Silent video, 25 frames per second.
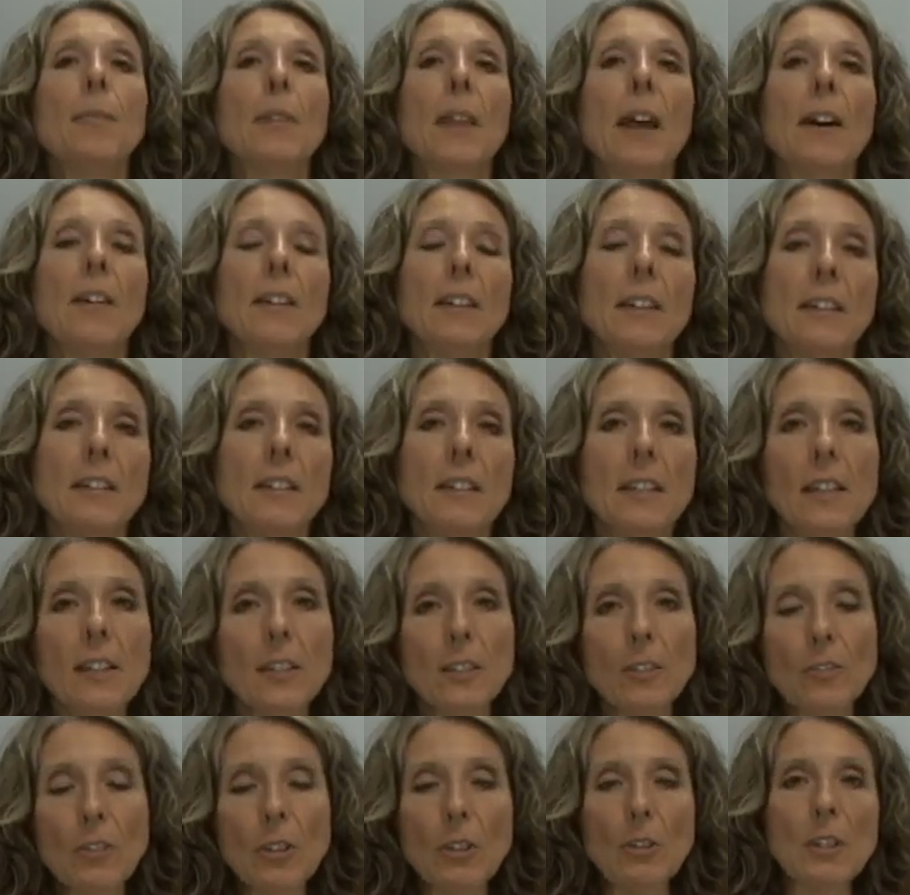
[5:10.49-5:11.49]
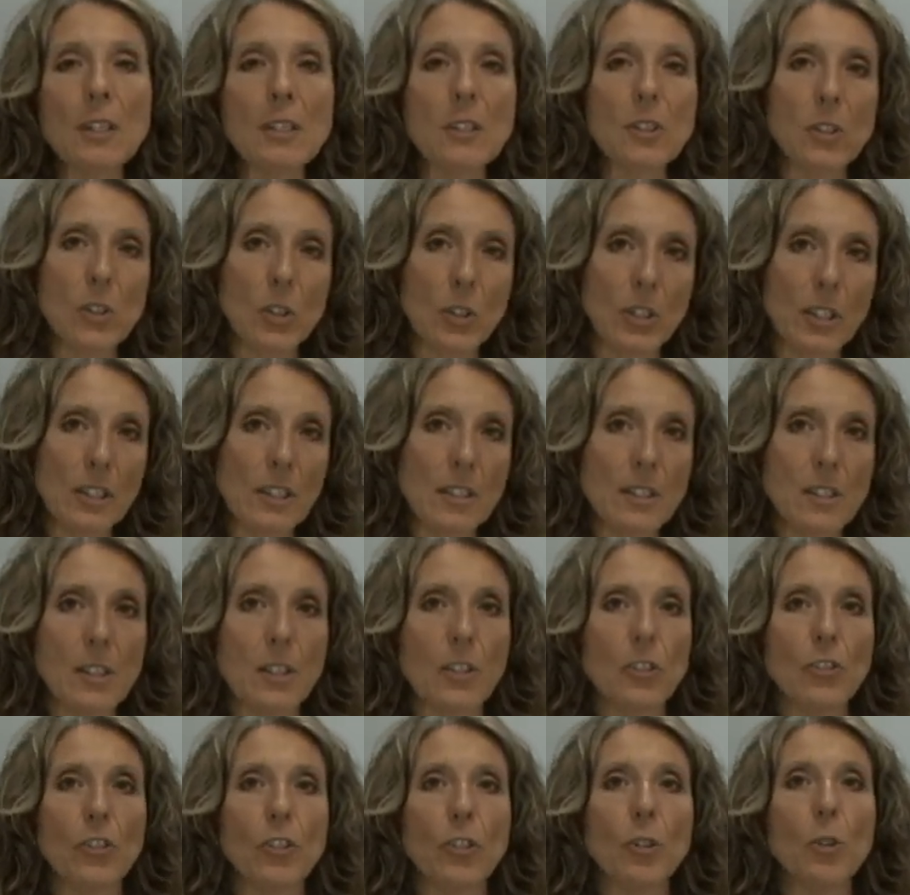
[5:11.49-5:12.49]
Now, in an interview concerning this
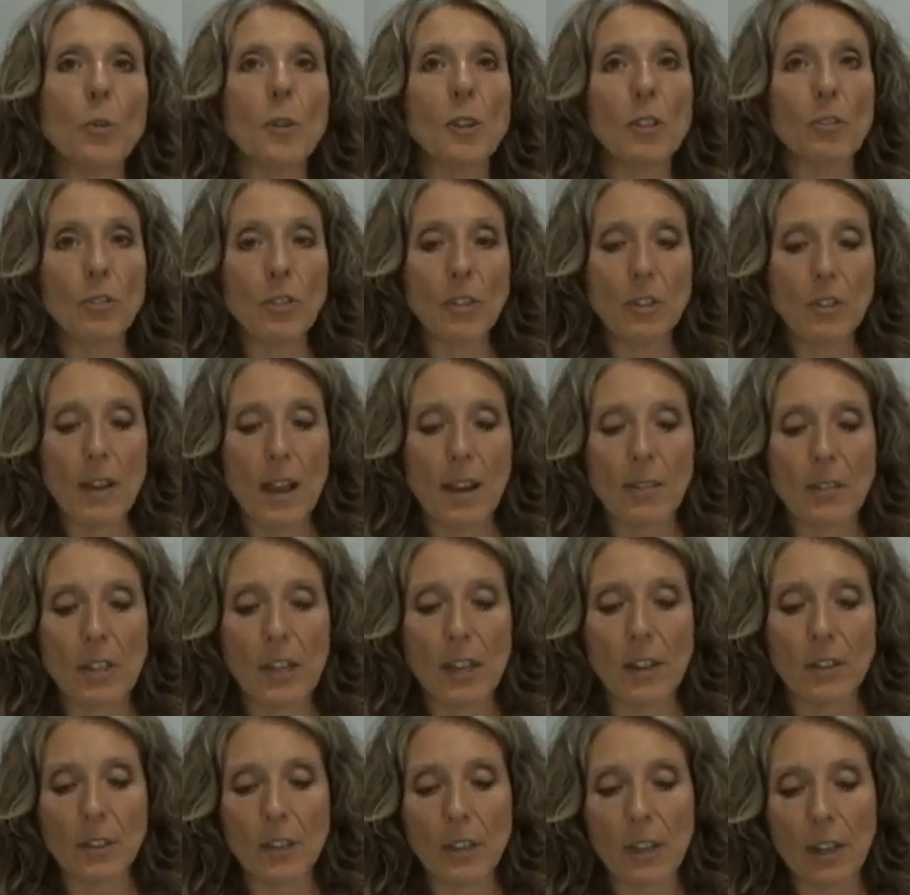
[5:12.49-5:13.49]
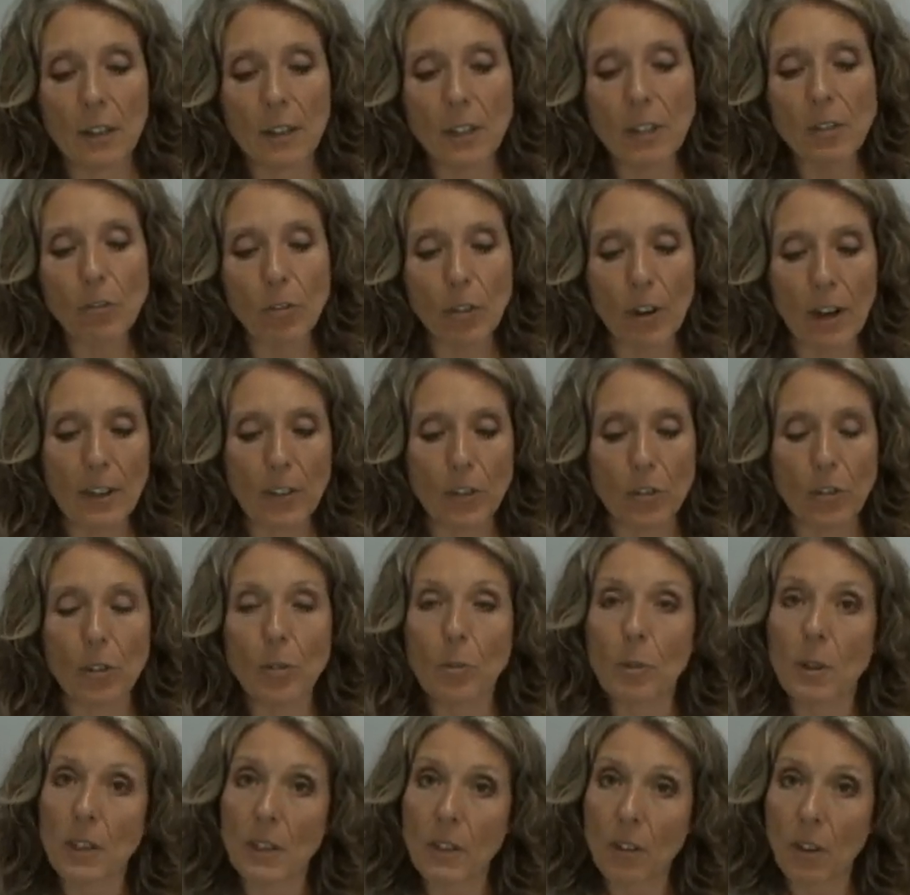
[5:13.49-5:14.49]
issue with Food Navigator, Gary
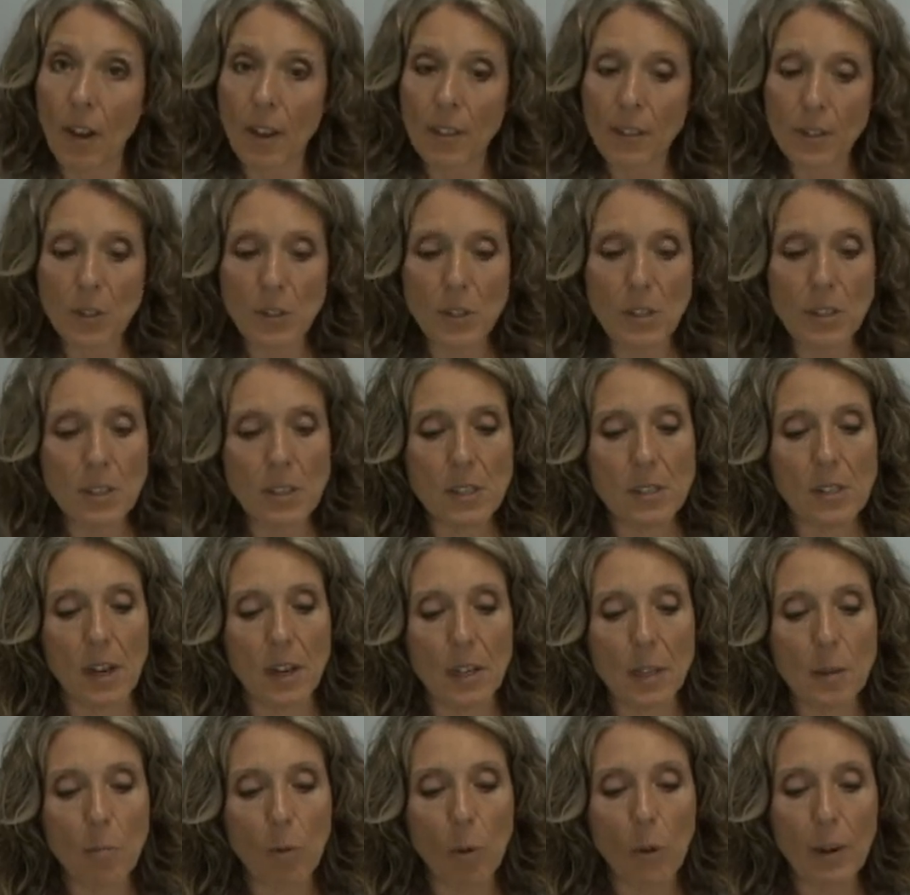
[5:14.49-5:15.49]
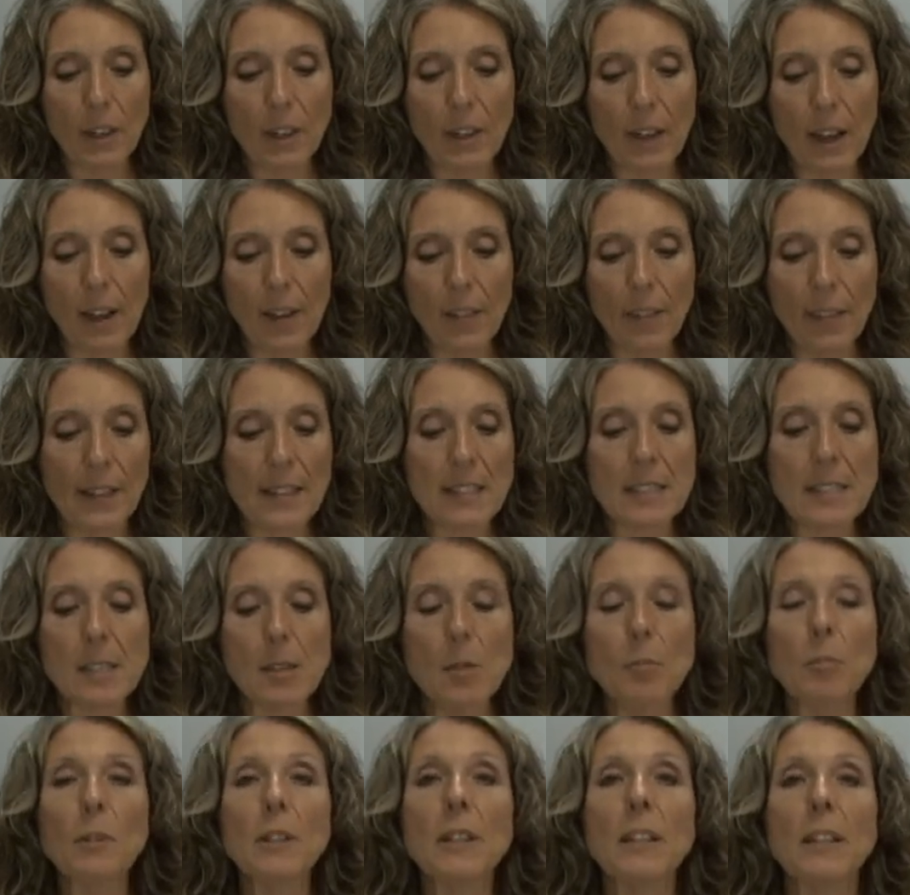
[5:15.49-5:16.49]
Fraser, one of the authors of the study, pointed out that
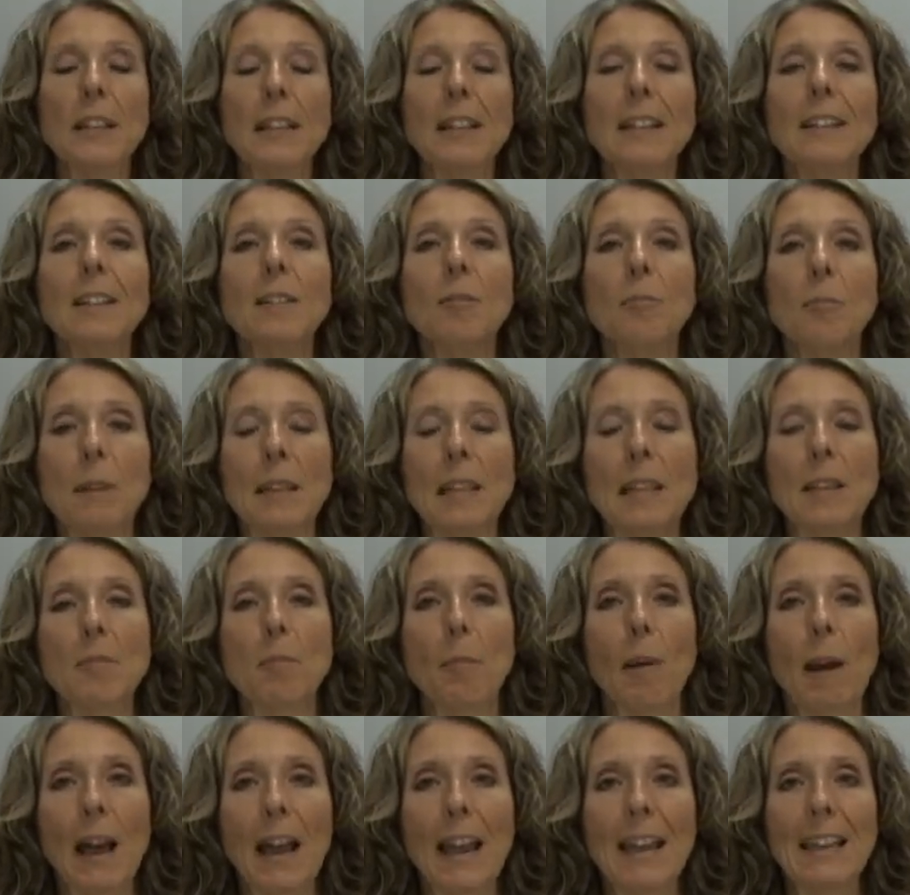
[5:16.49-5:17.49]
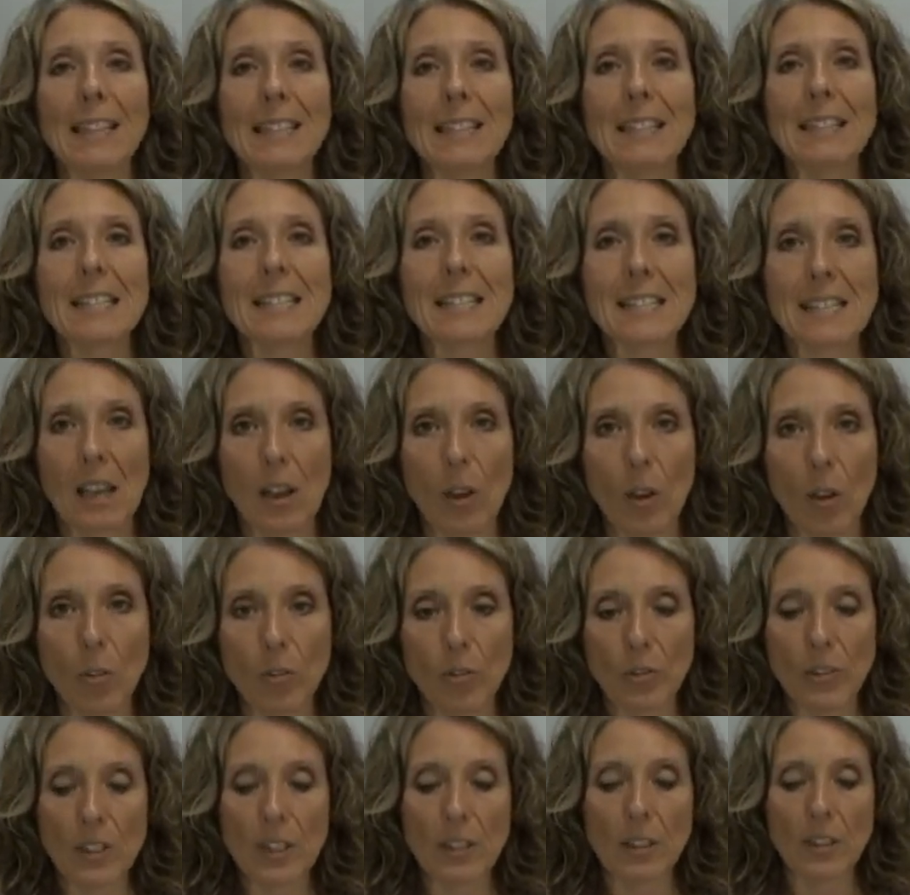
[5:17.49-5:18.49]
simply eating meat by
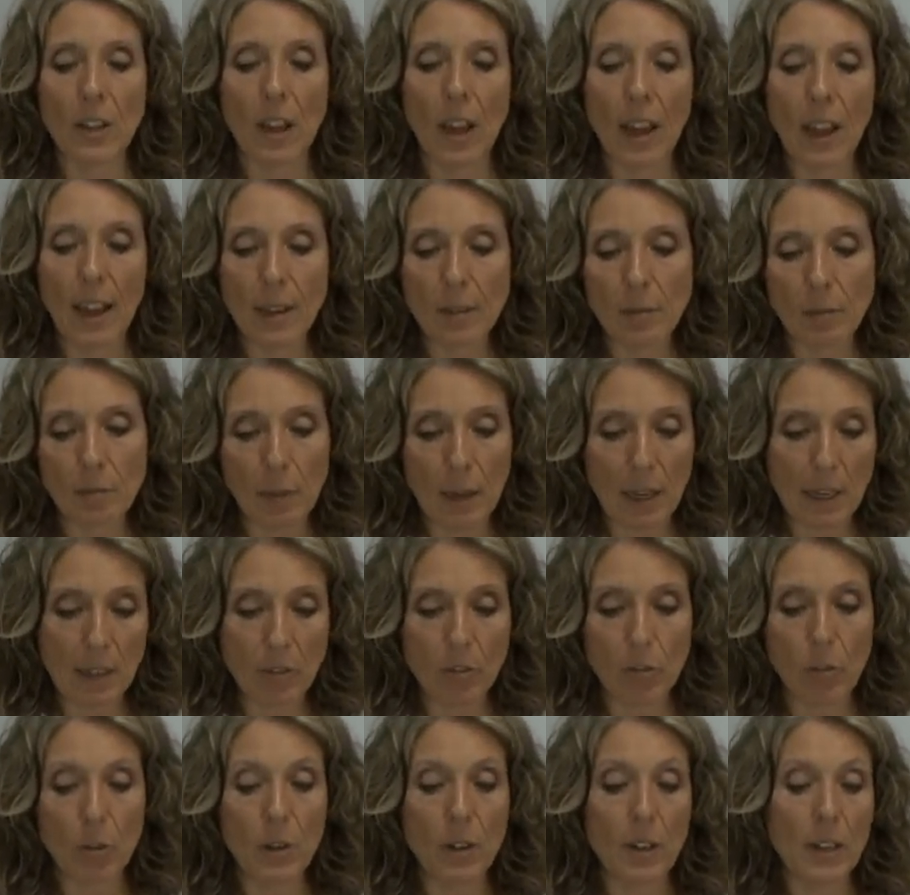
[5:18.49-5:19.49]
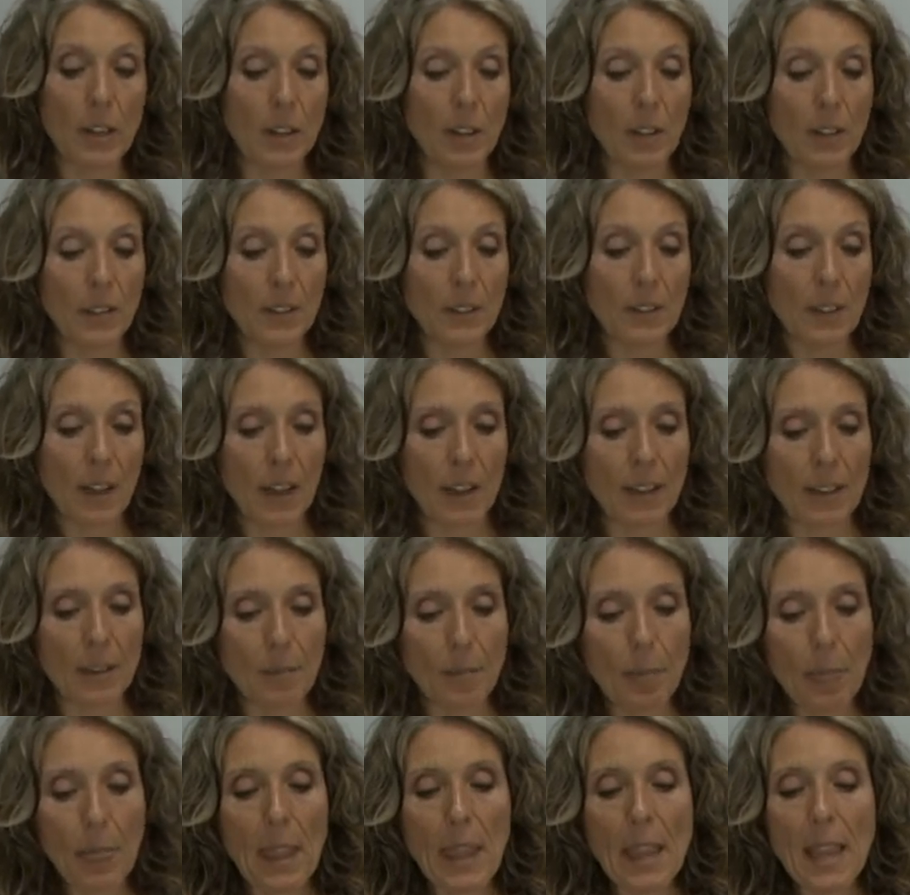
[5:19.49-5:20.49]
itself did not make for a healthy
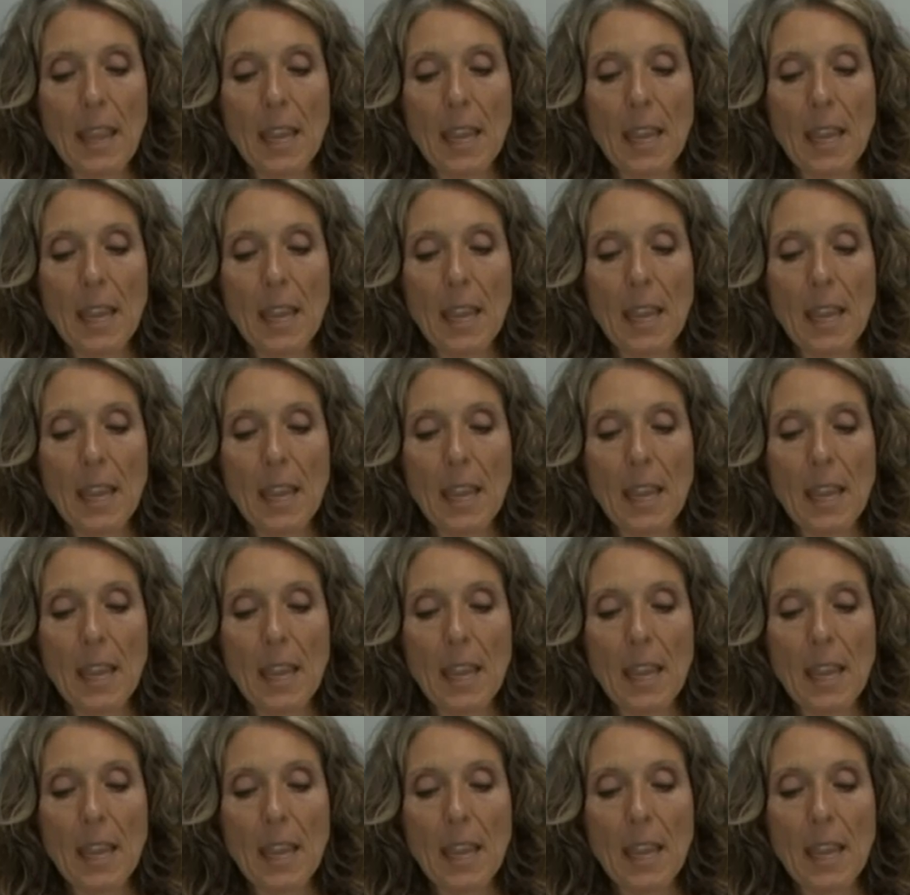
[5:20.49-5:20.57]
diet.